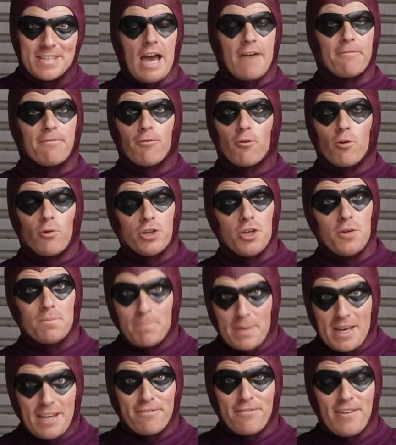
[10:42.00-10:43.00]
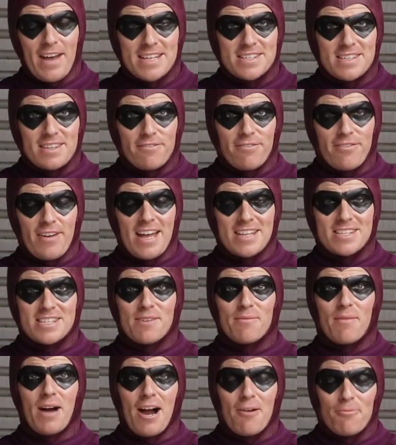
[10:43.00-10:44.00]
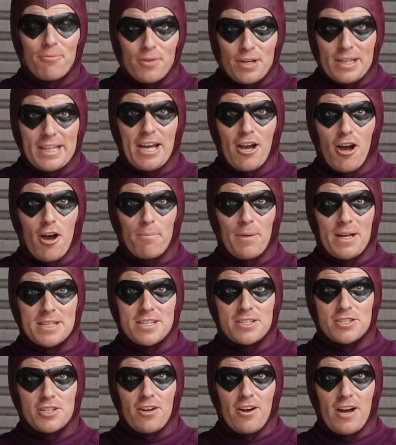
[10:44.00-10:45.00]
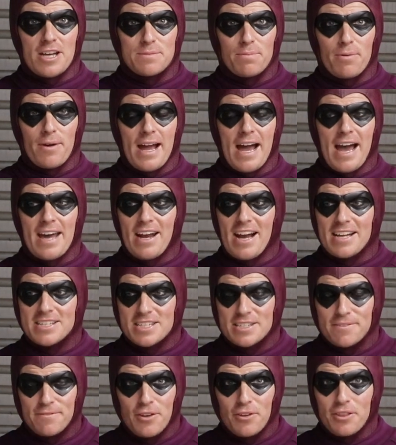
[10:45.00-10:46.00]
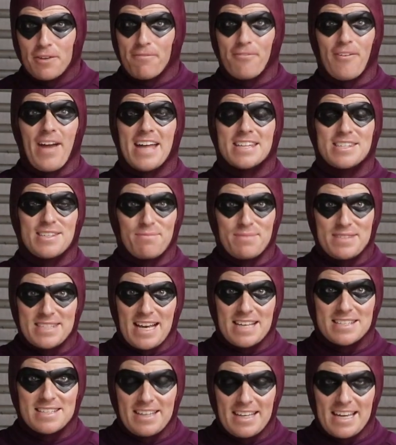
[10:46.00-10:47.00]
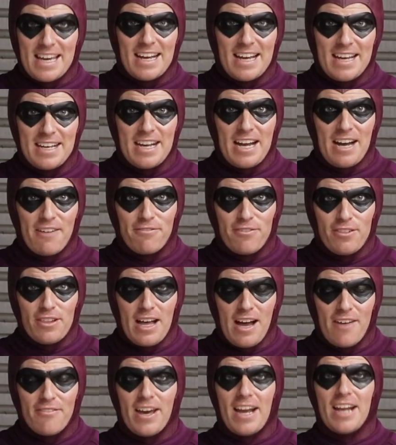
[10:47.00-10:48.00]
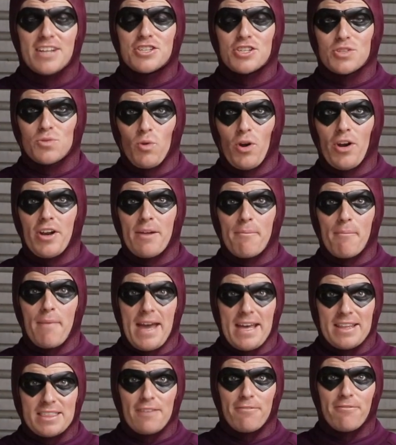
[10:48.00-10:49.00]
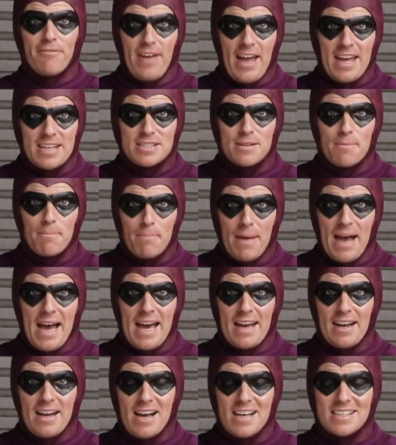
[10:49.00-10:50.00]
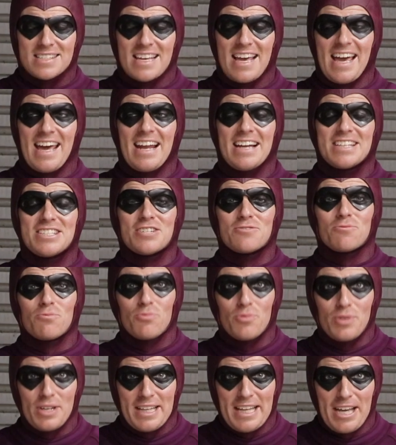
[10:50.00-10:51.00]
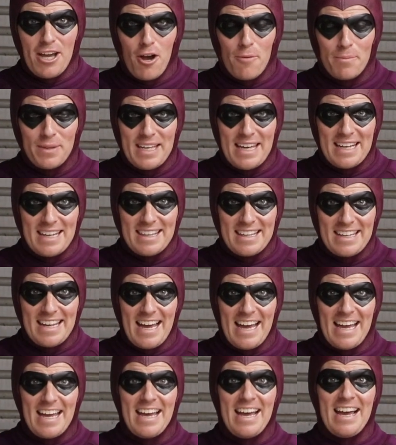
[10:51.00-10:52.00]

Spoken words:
And for all you big fans of the Phantom, I really hope I did you guys proud. I just feel the Phantom doesn't get enough love, and I just wanted to make the Phantom badass, and I just really hope at the end of the day